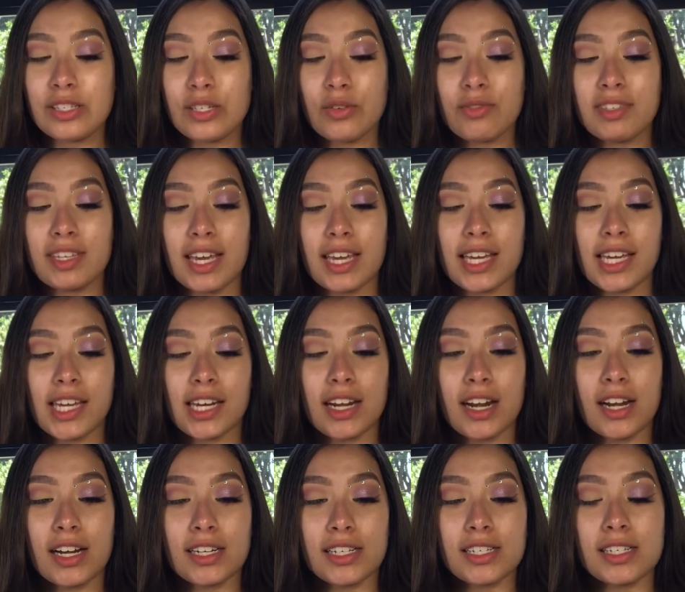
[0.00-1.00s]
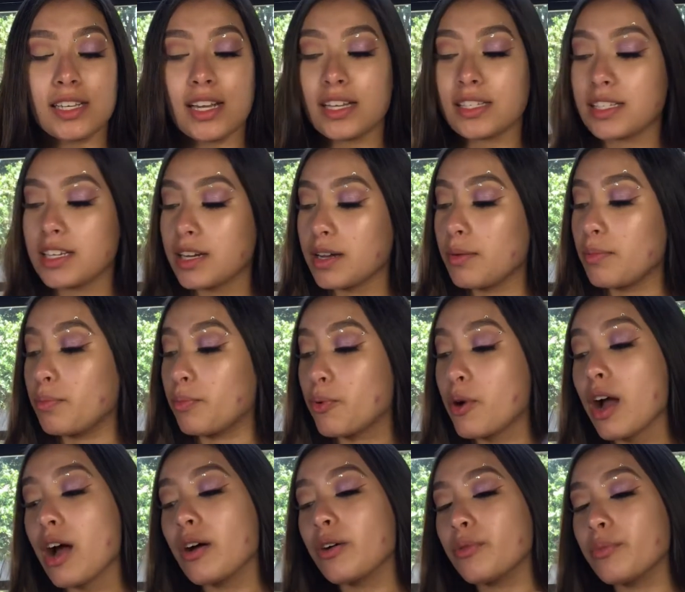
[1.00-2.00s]
So taking an Anastasia
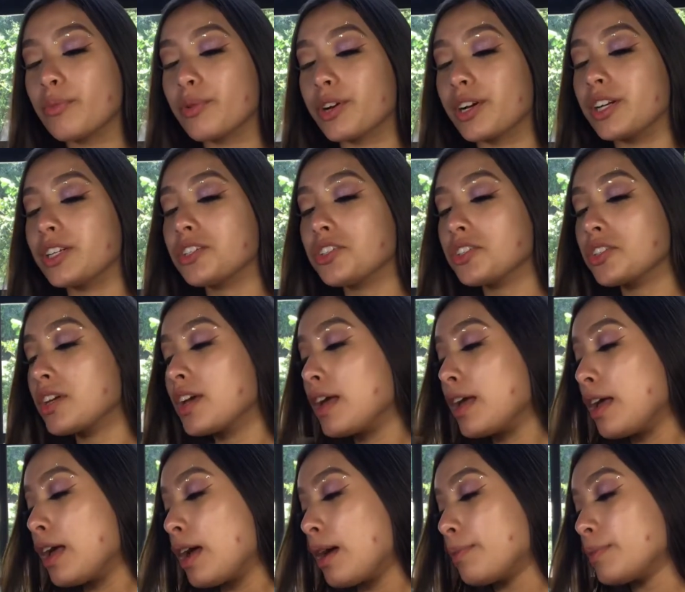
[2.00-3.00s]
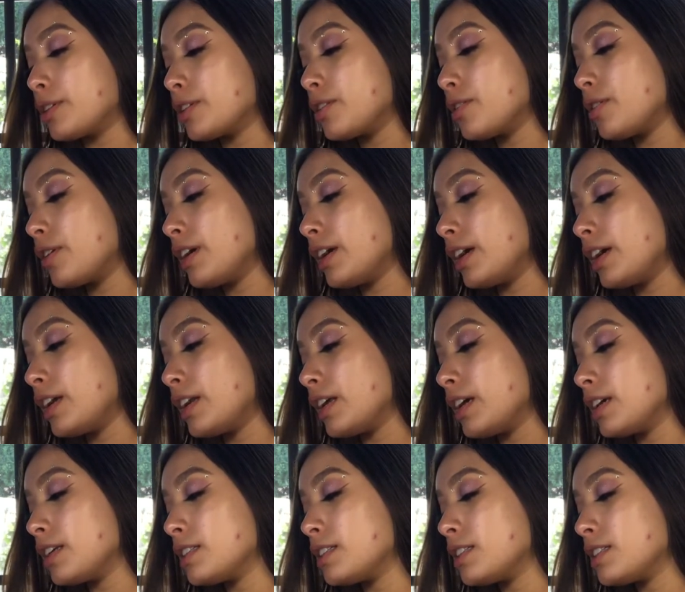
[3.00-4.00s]
brow brush, I'm going to go ahead
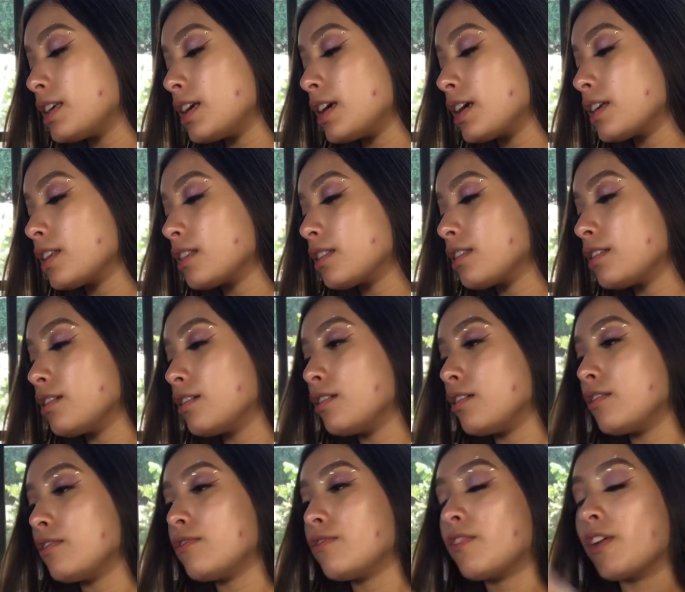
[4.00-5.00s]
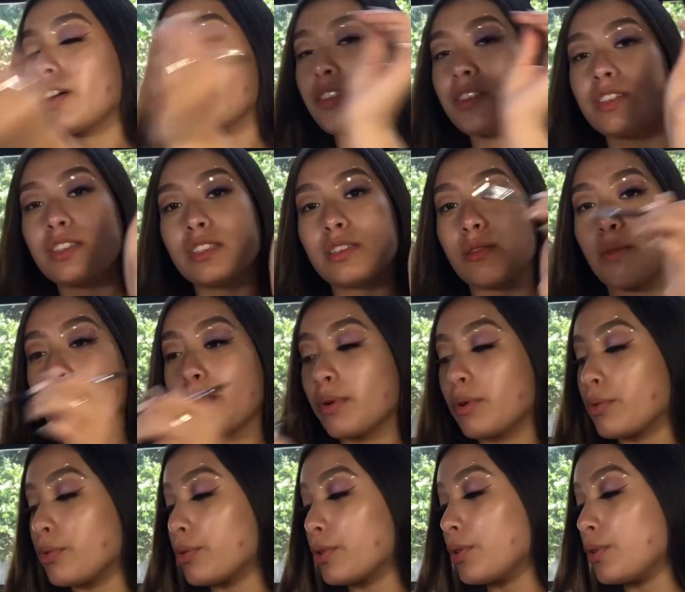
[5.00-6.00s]
and take the farthest
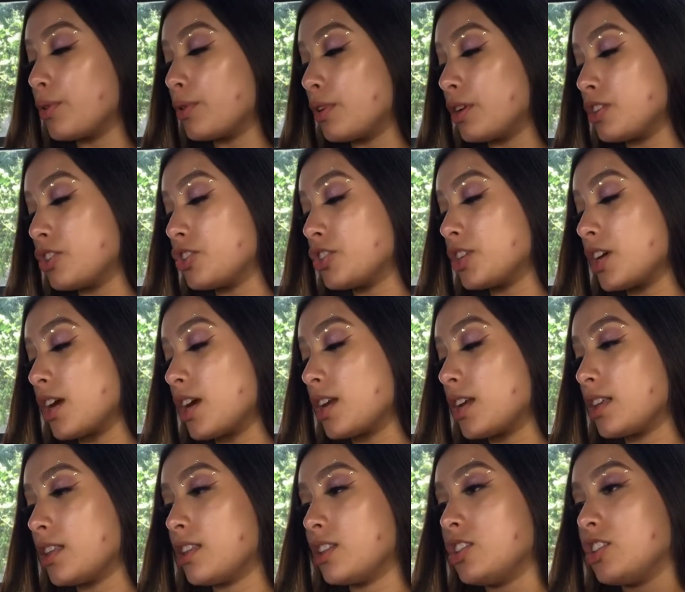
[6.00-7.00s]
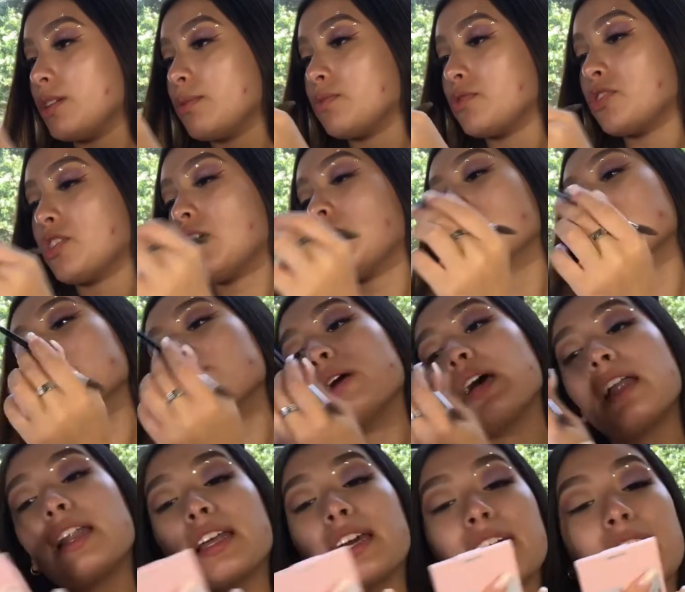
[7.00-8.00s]
maroon shade in the James Charles
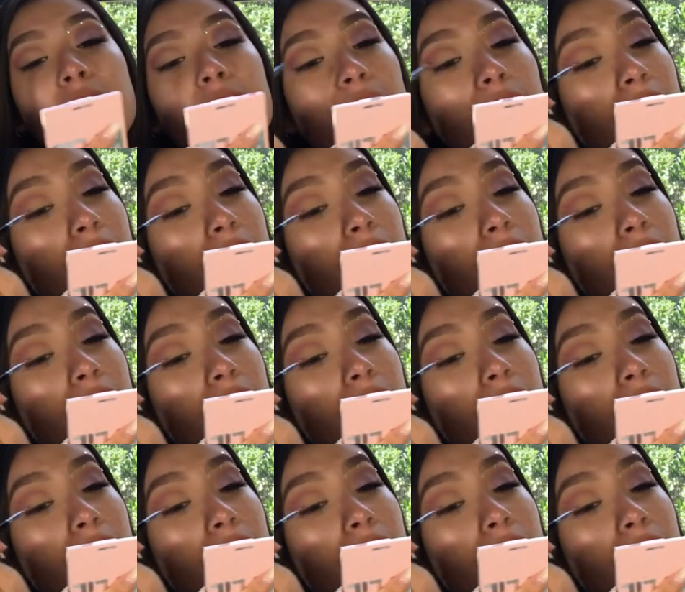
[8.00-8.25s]
palette